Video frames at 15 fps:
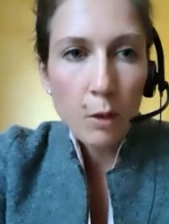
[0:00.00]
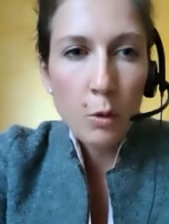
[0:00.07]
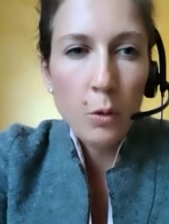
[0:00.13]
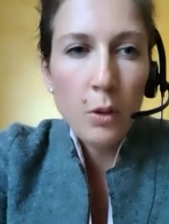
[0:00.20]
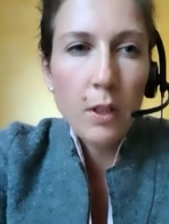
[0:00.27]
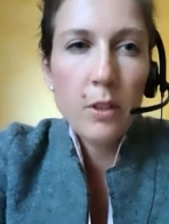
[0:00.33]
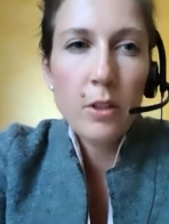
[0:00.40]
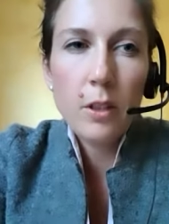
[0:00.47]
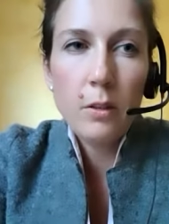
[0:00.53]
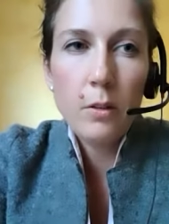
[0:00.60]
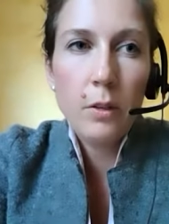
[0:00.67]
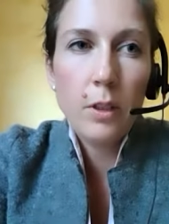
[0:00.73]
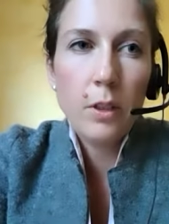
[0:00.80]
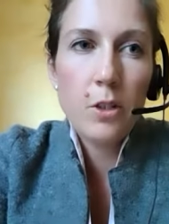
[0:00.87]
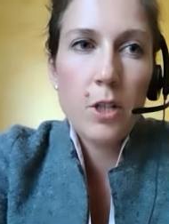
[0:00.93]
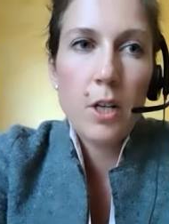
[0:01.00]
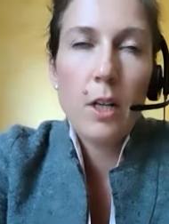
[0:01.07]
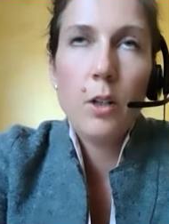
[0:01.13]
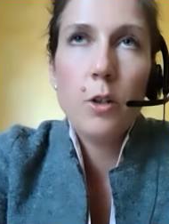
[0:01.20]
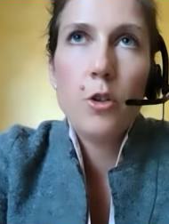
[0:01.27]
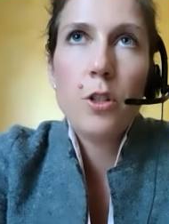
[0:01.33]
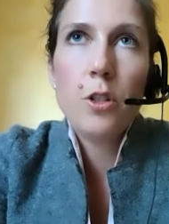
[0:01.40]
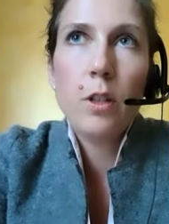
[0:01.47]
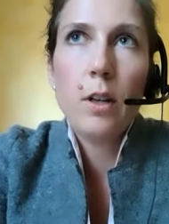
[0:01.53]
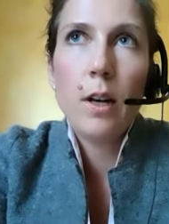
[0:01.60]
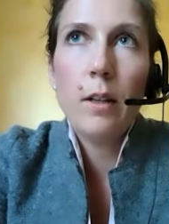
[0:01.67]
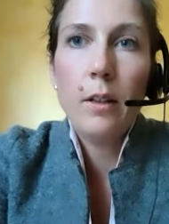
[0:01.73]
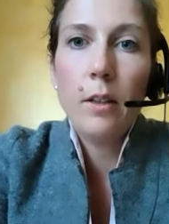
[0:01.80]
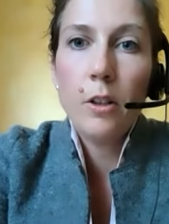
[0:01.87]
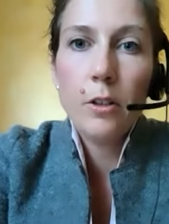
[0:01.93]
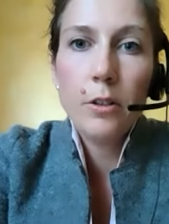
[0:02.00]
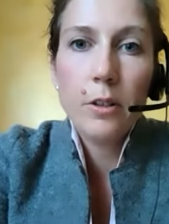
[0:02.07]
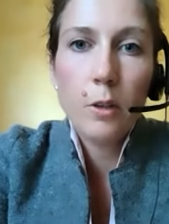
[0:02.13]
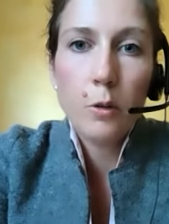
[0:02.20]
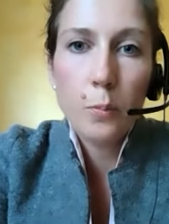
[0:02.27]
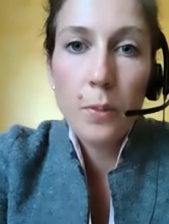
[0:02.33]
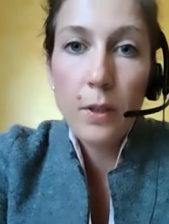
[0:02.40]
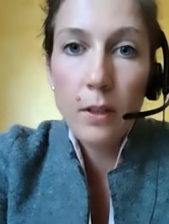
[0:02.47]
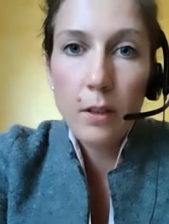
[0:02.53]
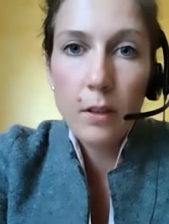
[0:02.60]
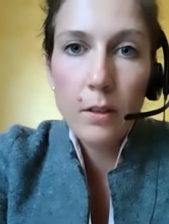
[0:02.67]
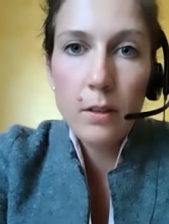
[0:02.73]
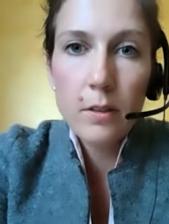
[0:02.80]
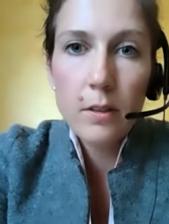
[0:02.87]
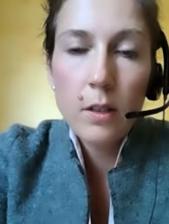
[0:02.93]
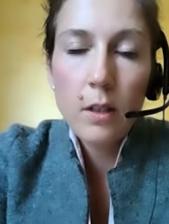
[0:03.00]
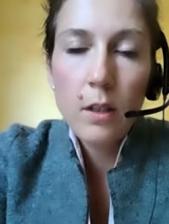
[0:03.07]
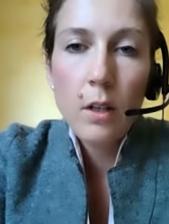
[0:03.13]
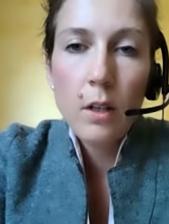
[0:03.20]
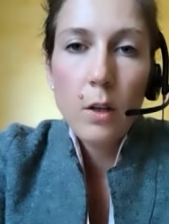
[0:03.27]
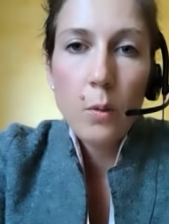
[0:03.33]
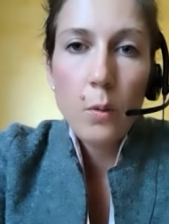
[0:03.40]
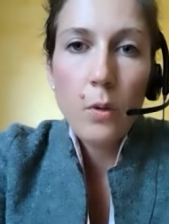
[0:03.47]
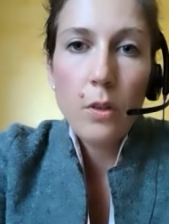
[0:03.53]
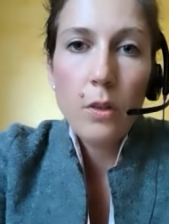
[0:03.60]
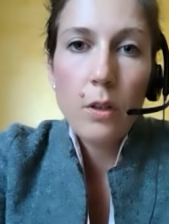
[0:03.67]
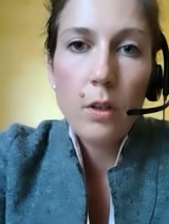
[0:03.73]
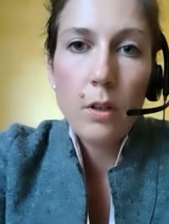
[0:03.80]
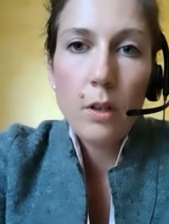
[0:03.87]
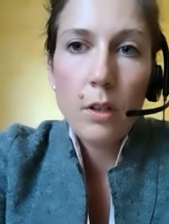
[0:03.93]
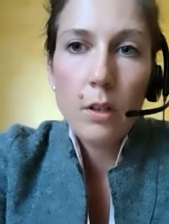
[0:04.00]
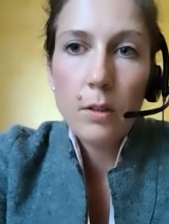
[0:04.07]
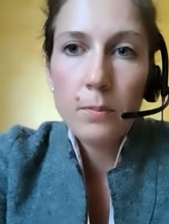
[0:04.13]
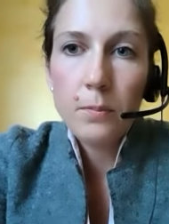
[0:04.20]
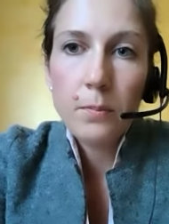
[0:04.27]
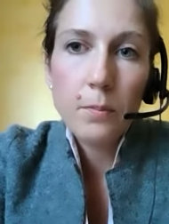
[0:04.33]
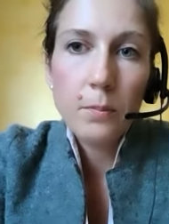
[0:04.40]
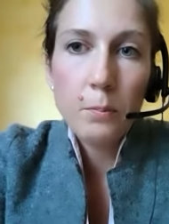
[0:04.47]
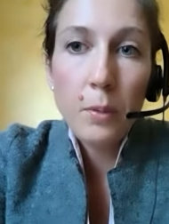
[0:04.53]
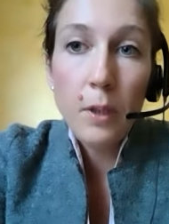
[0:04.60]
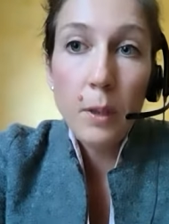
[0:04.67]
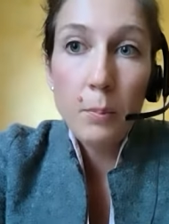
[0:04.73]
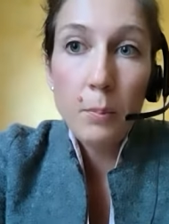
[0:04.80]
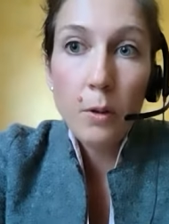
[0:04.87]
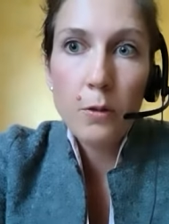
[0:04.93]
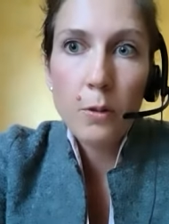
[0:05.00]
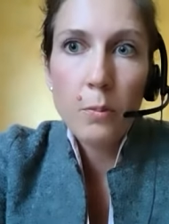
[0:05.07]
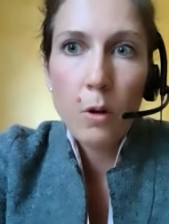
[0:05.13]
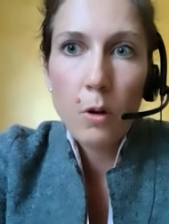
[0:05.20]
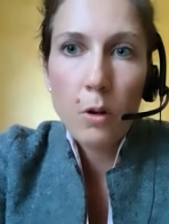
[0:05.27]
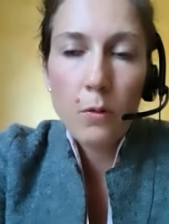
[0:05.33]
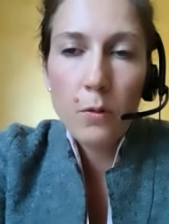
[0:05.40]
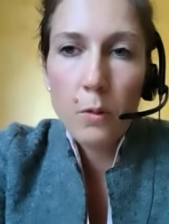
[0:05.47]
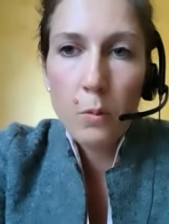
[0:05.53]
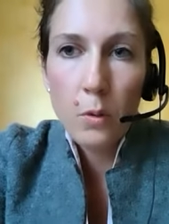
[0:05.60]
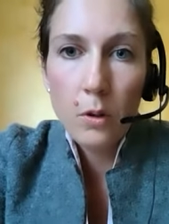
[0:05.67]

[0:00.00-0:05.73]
to exchange ideas and opinions with people from all over the